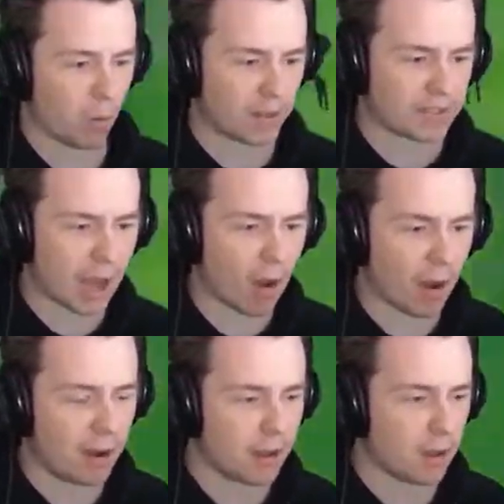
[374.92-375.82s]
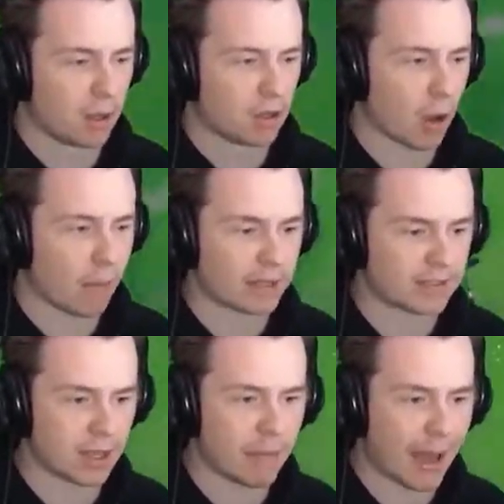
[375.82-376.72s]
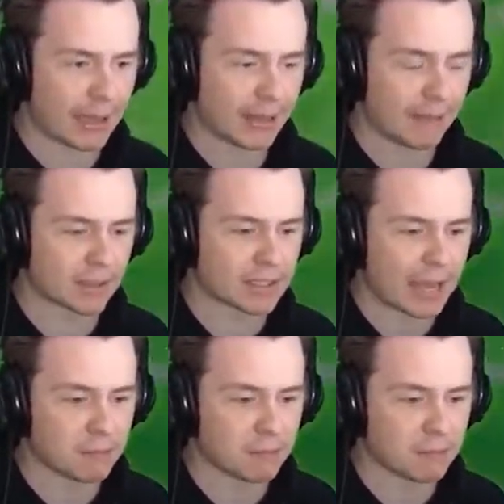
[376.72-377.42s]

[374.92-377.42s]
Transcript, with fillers: Where's he going? Nobody steal my alien. This guy's